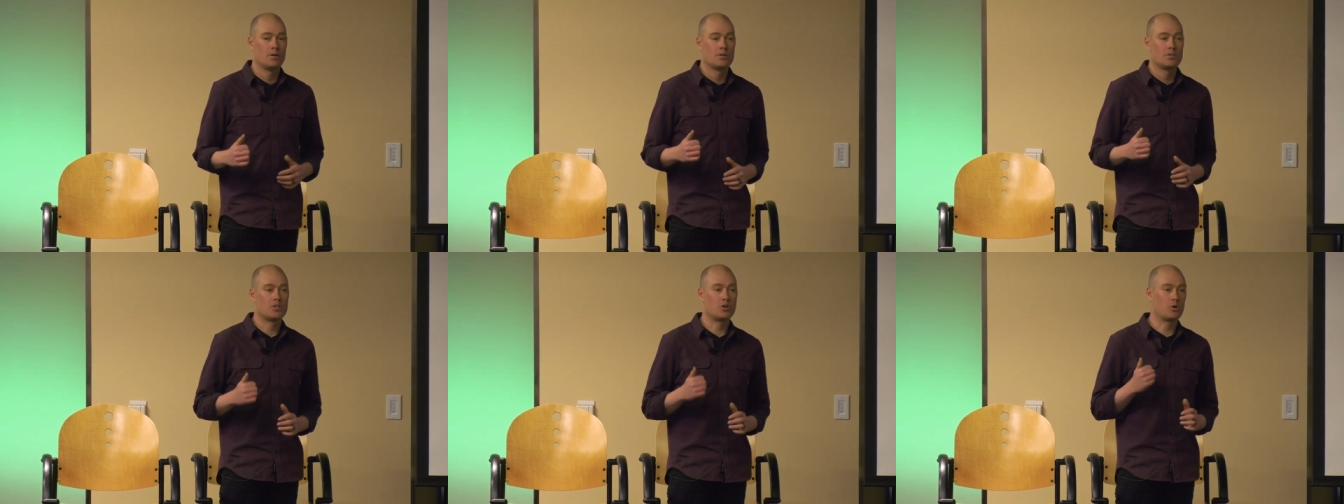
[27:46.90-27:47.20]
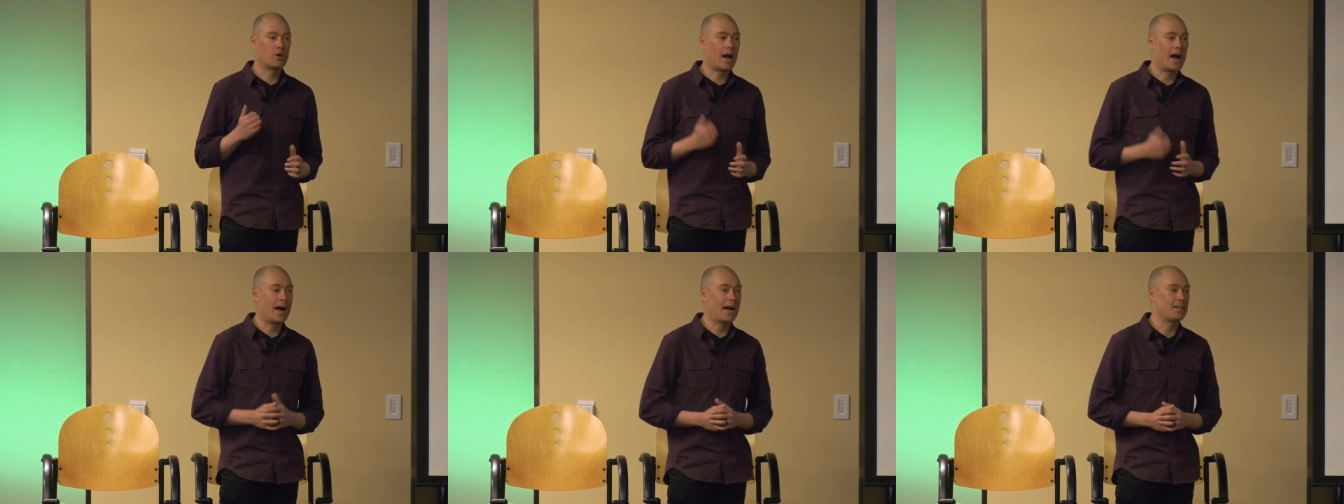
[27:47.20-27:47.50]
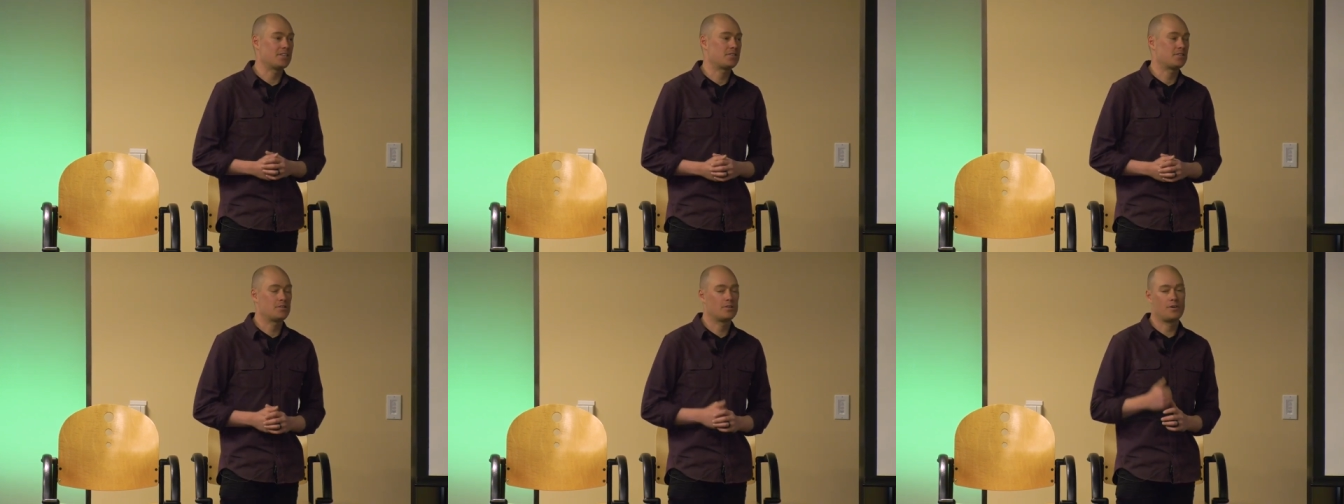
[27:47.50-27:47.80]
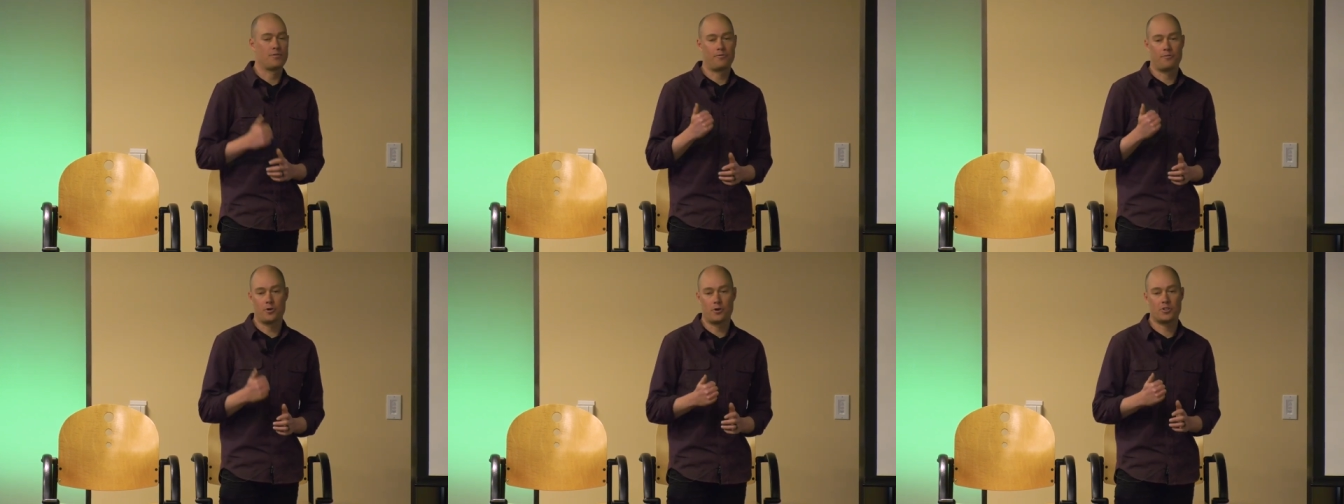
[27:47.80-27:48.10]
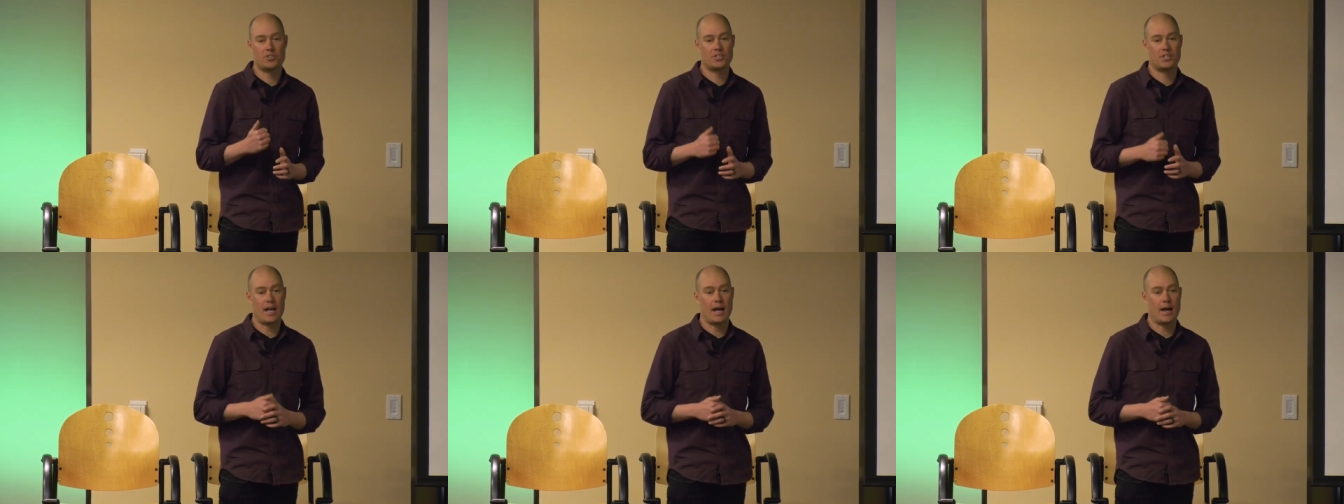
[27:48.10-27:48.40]
So guys, the
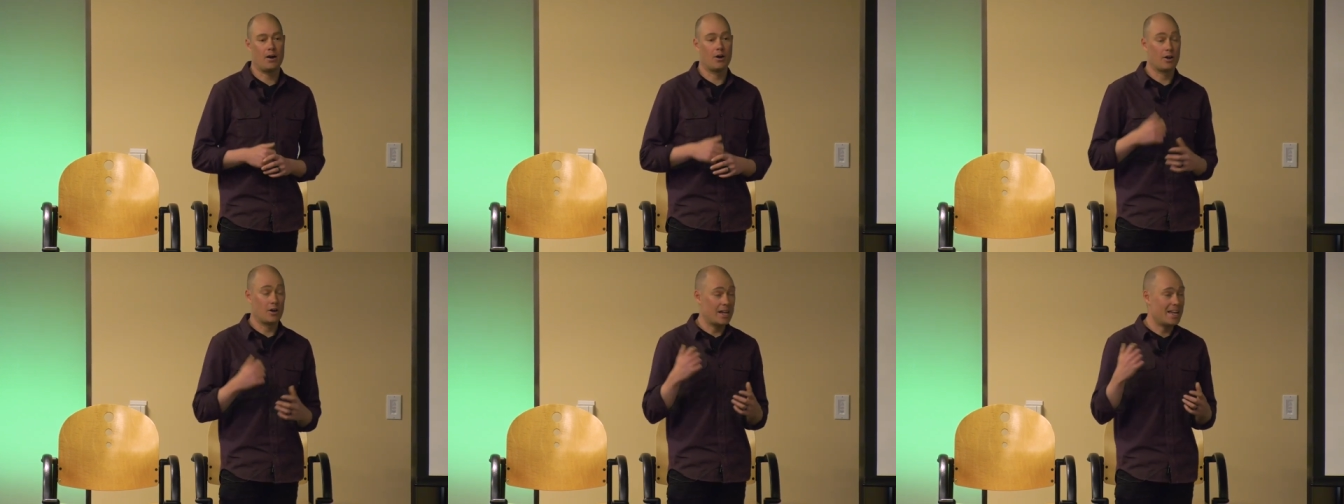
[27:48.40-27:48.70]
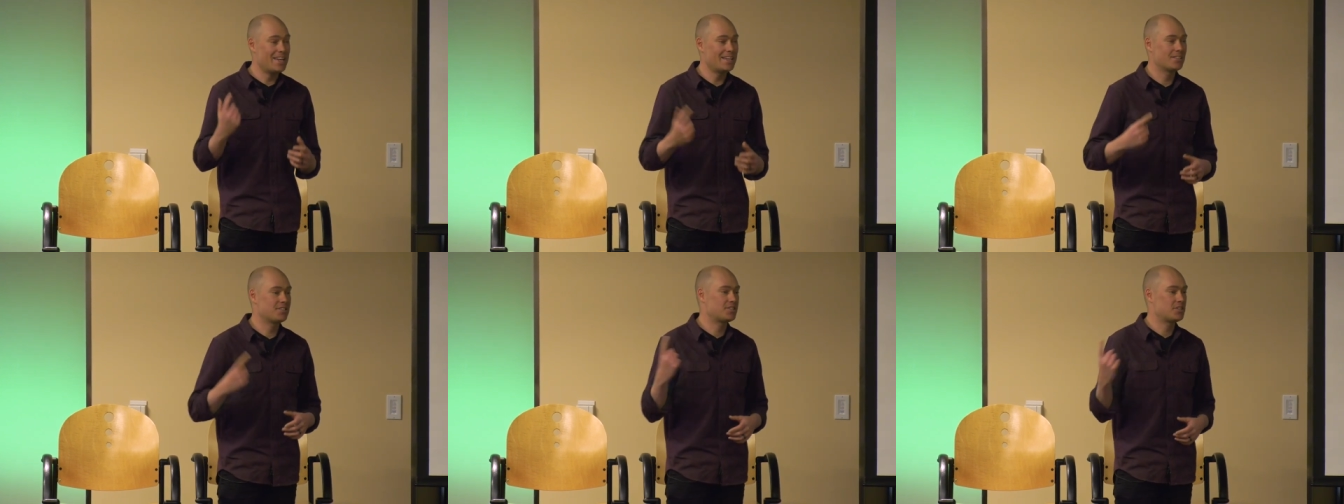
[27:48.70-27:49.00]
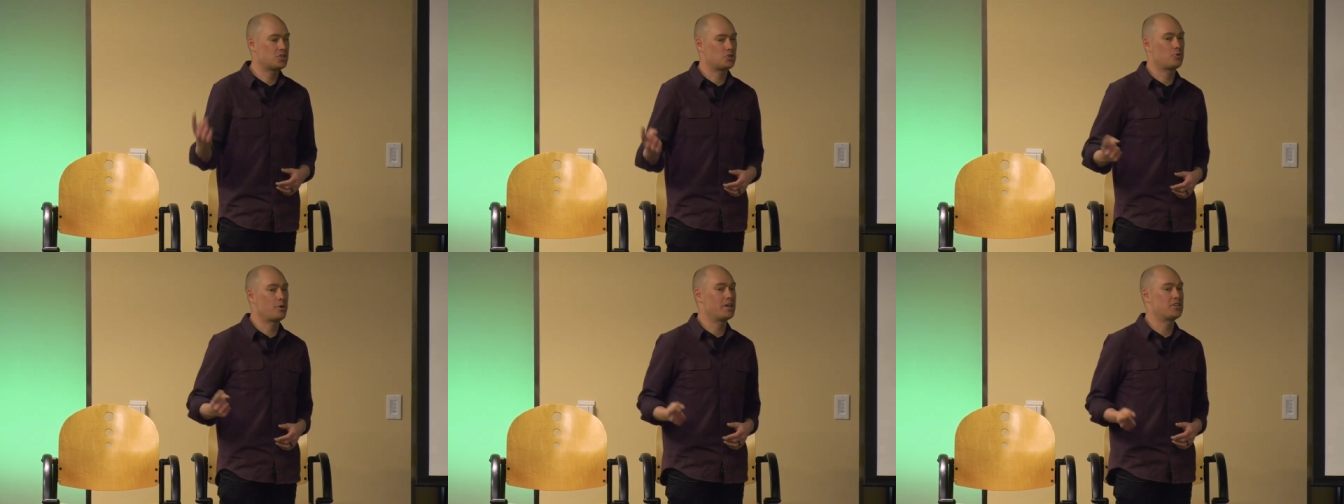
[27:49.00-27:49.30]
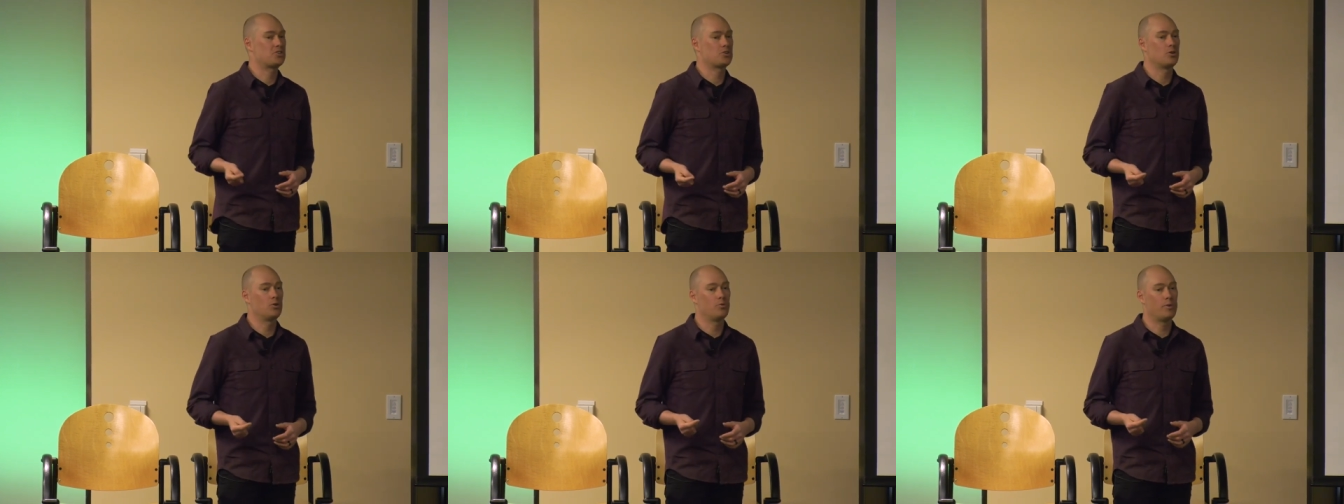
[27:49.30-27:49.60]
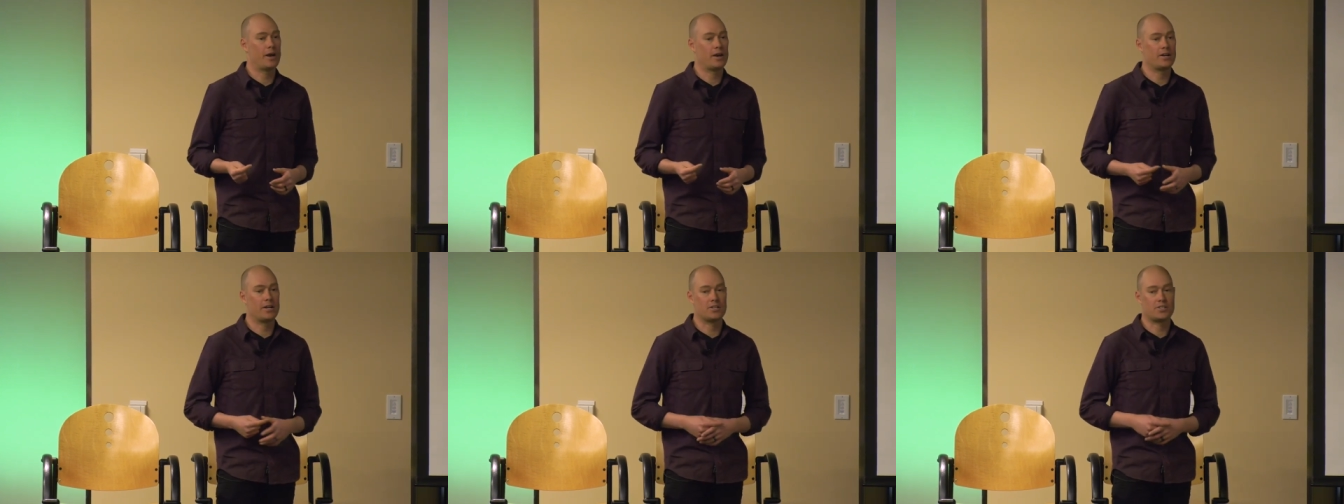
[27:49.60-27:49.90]
first step, or in situational
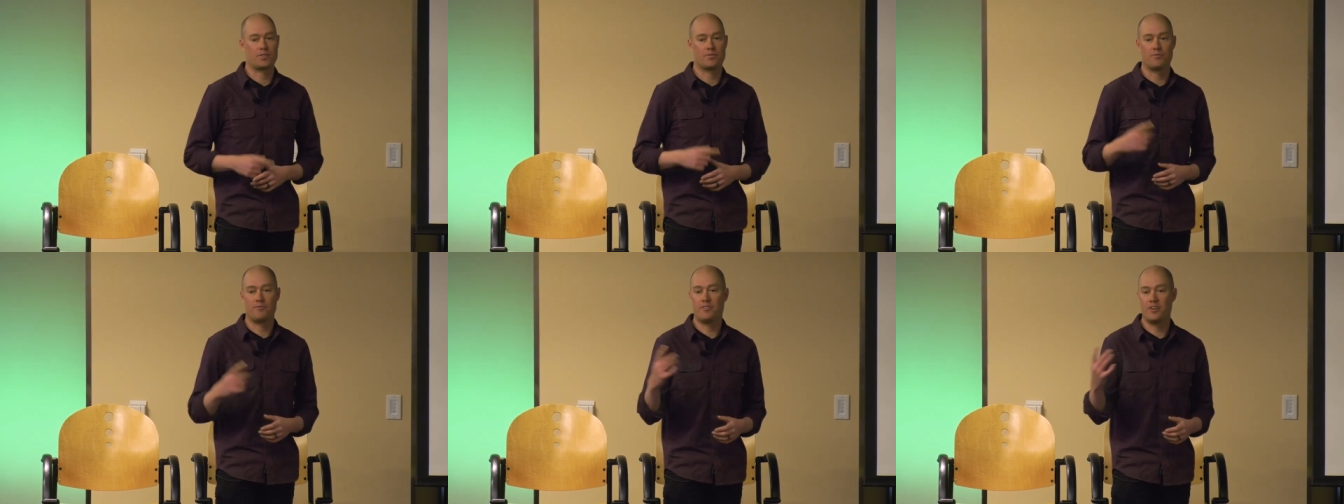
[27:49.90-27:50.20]
awareness,